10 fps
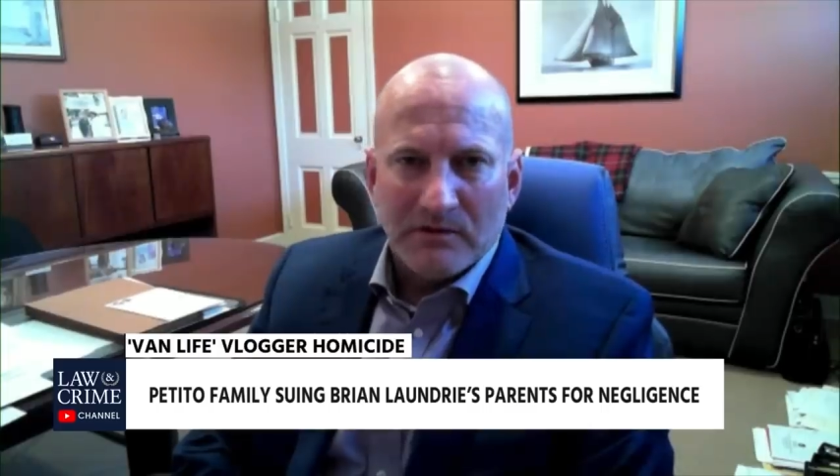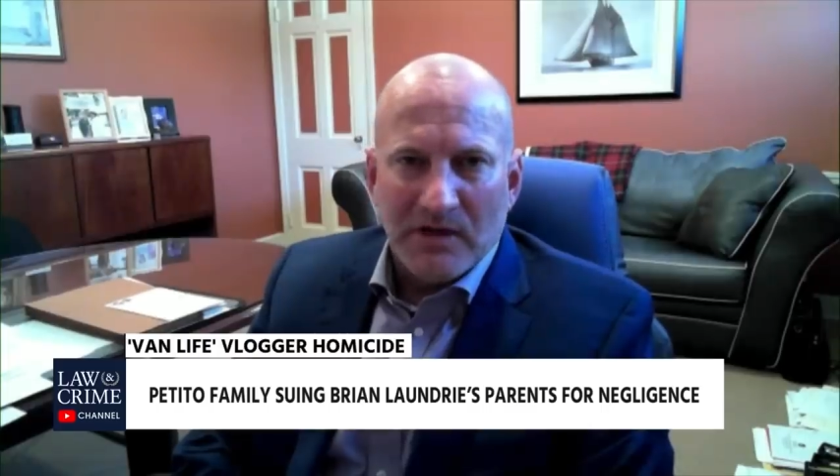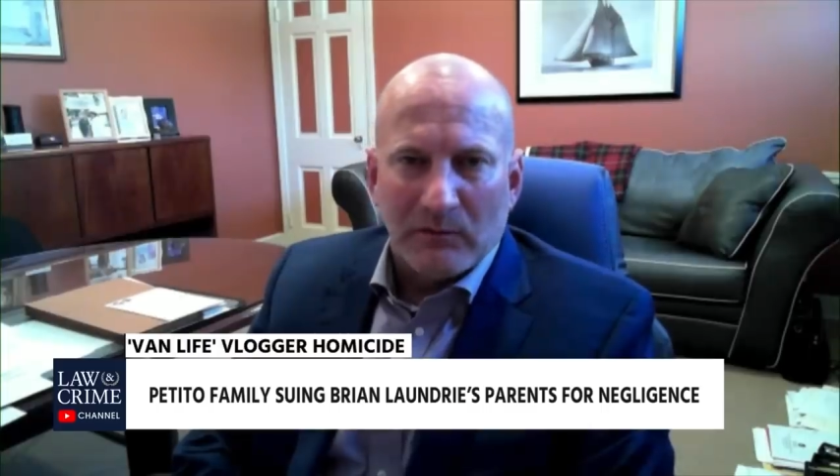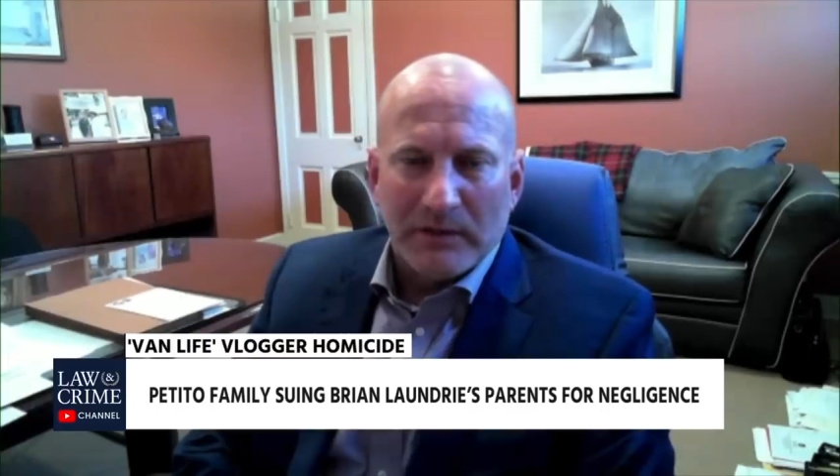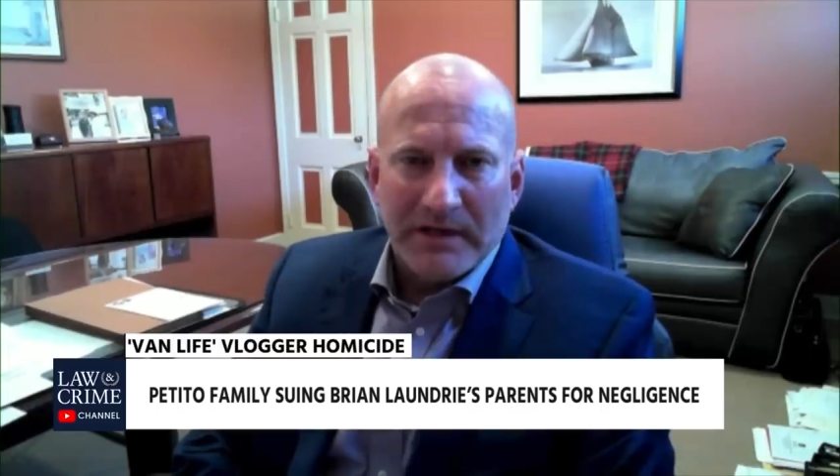
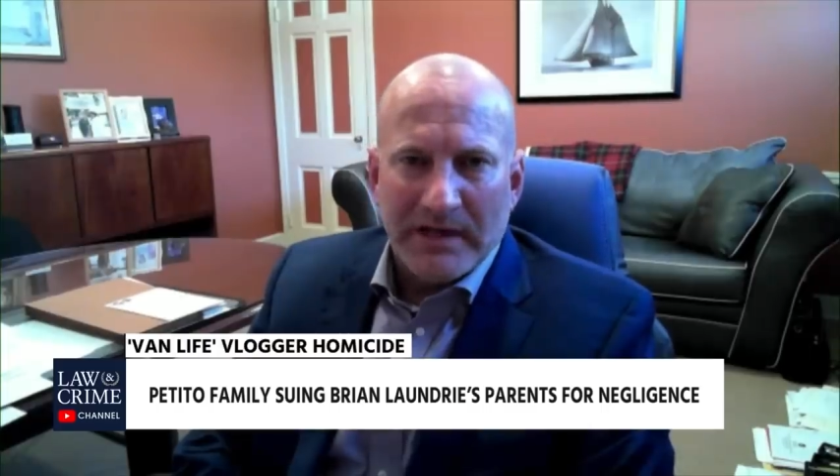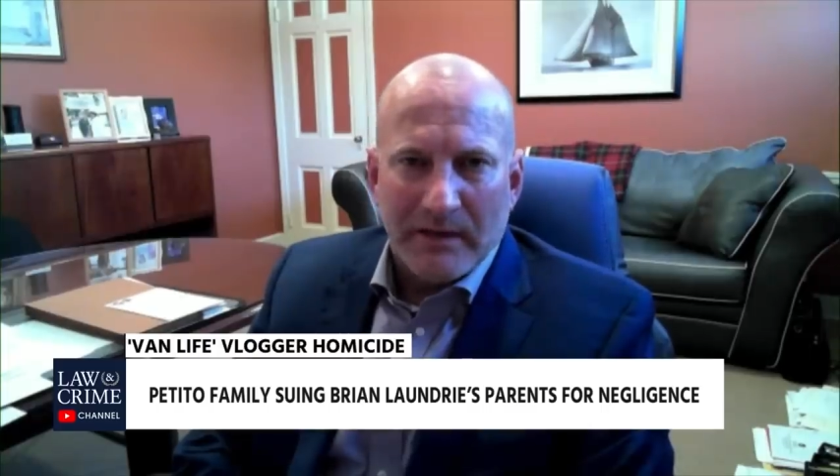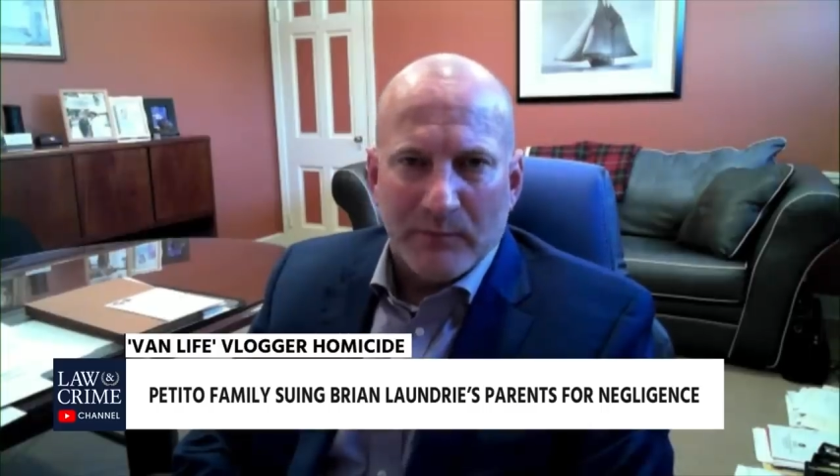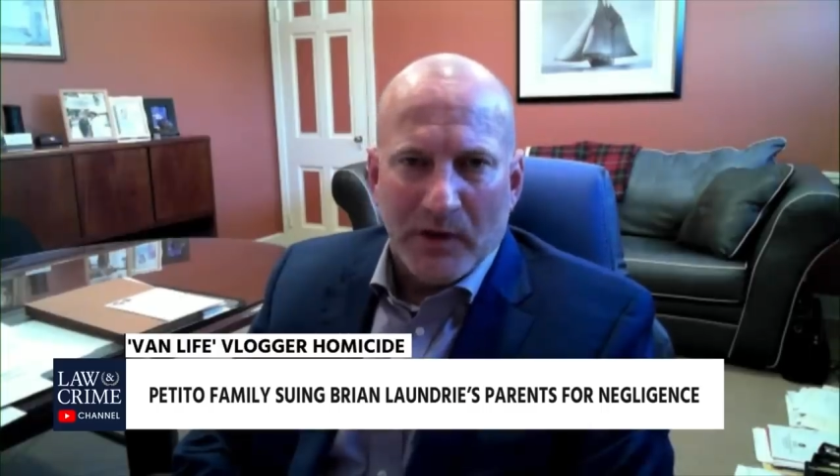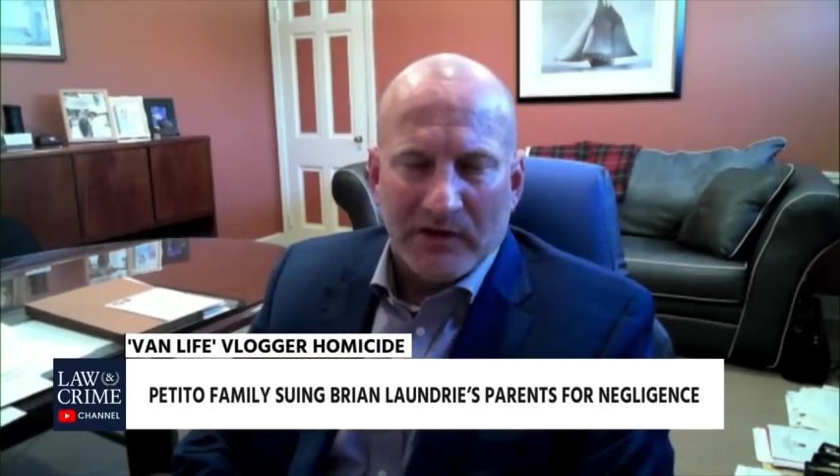generally
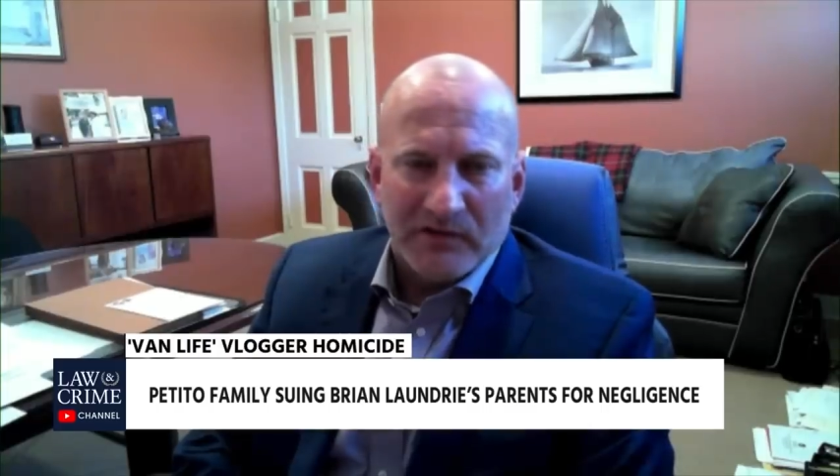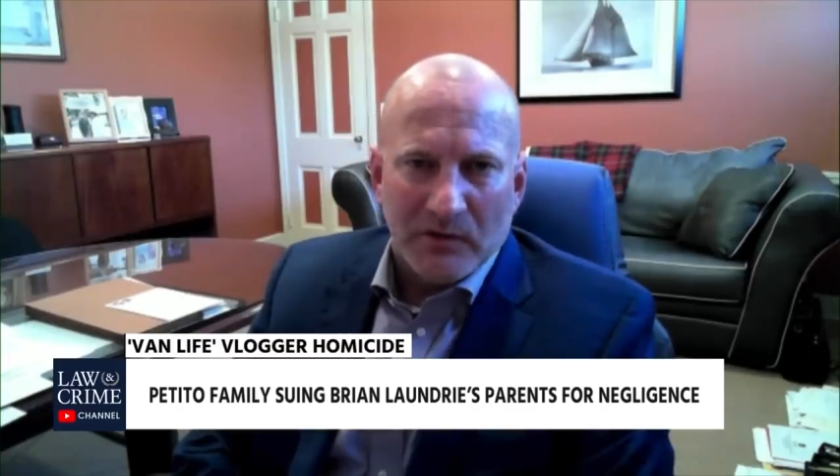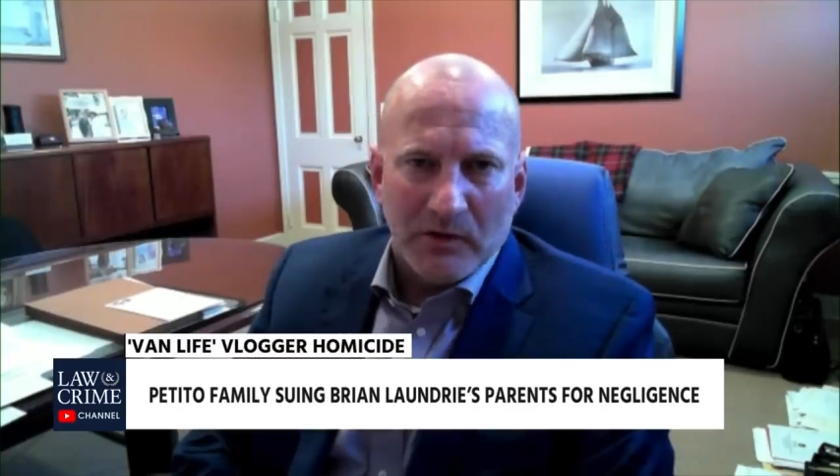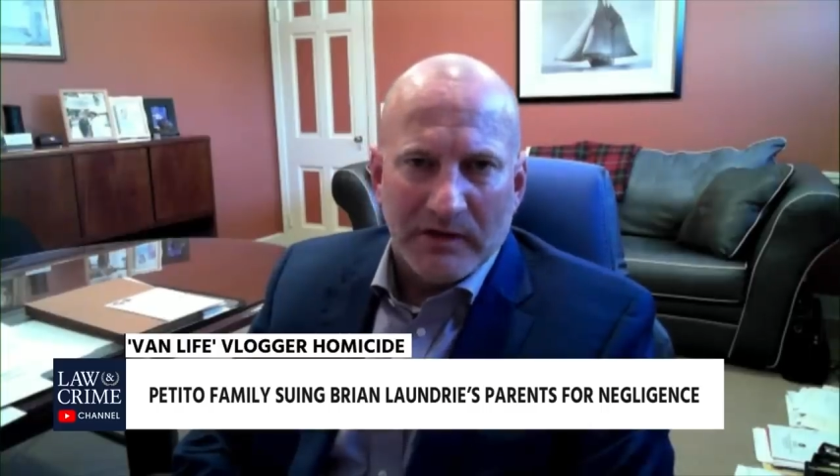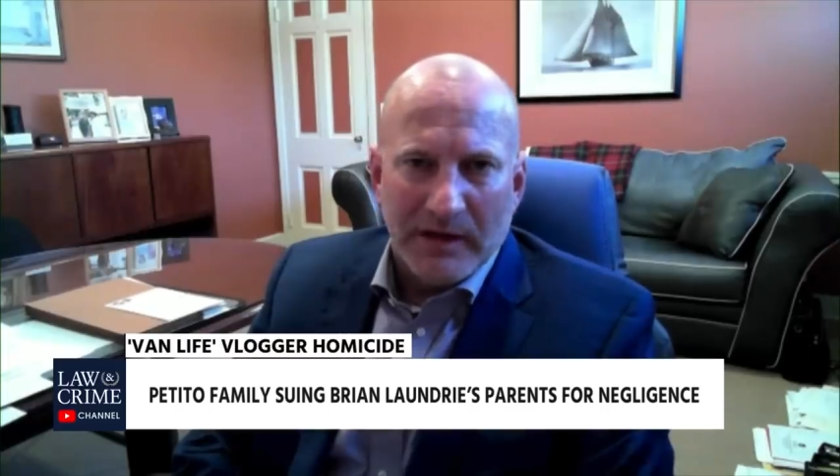can't
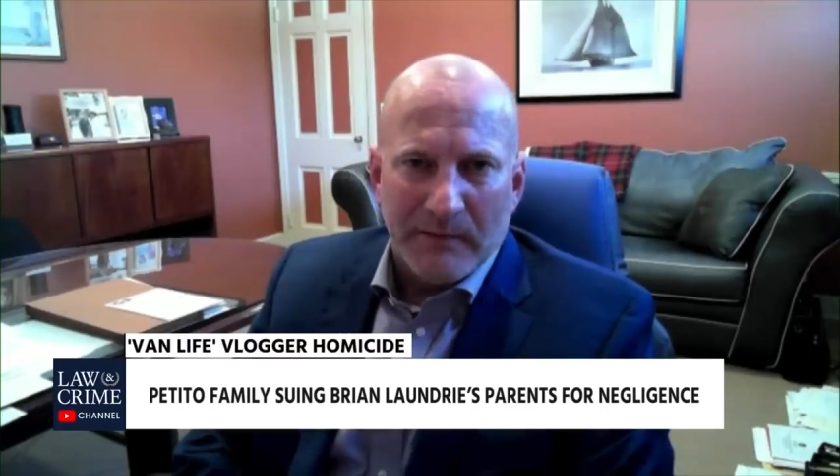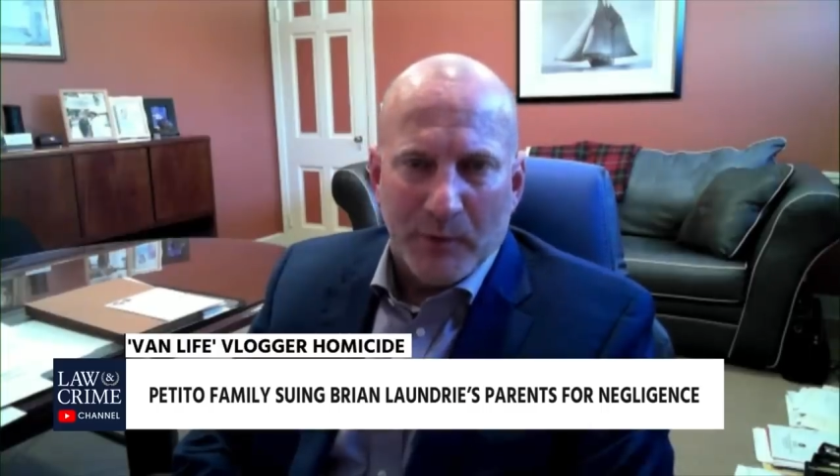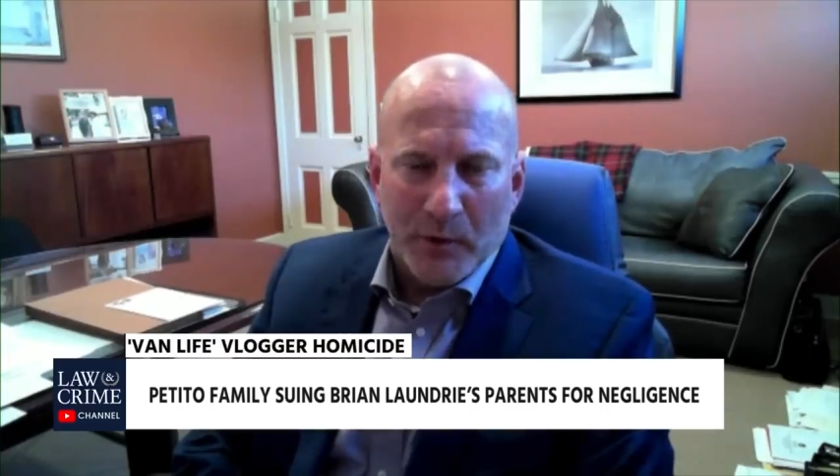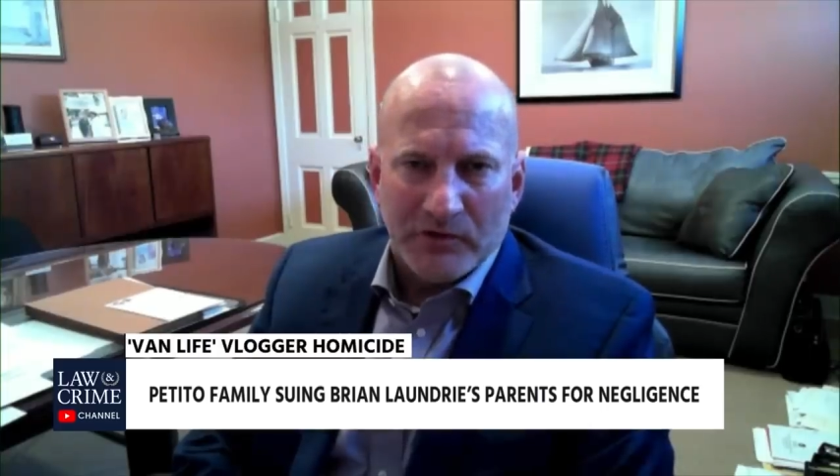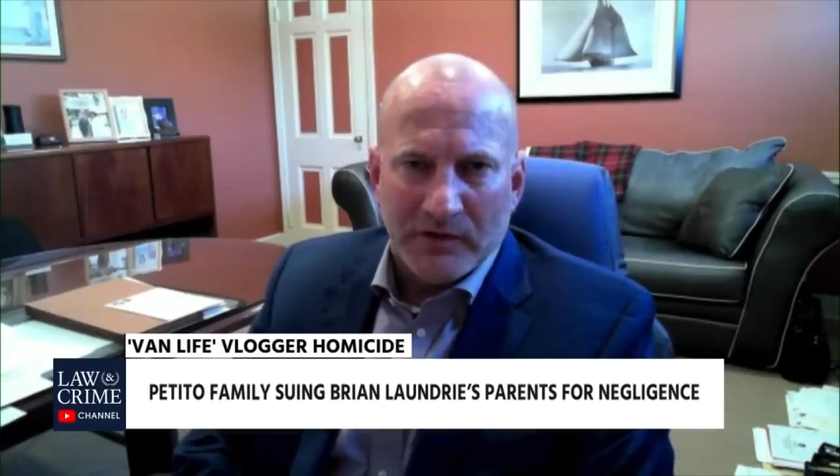prosecute a dead
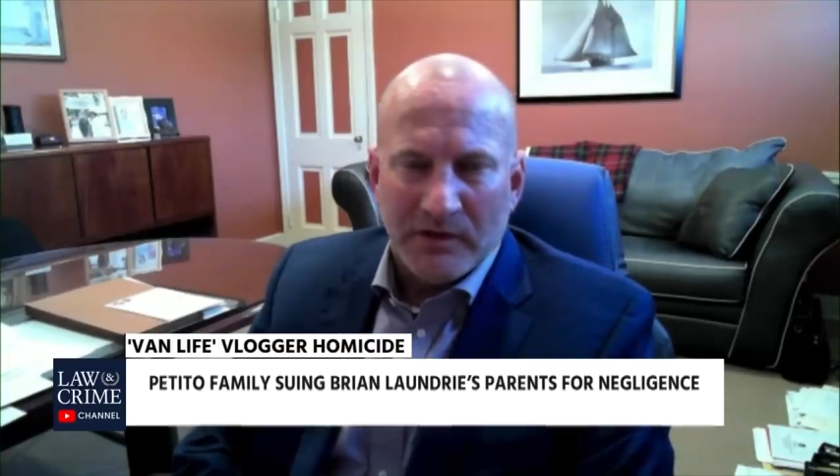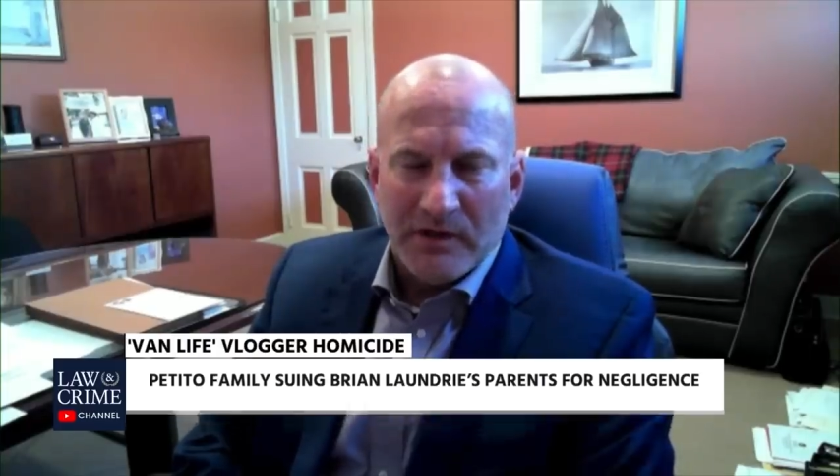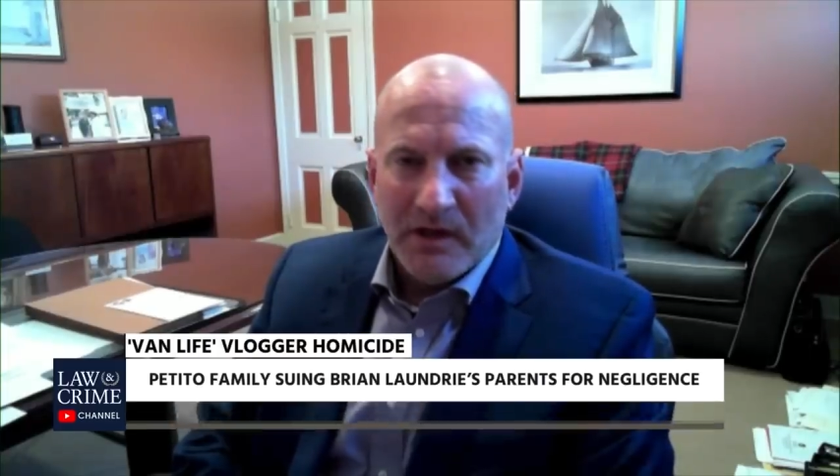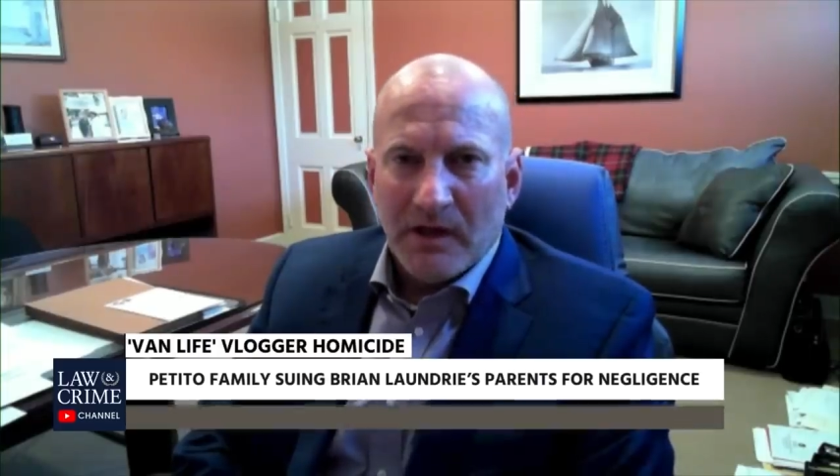person,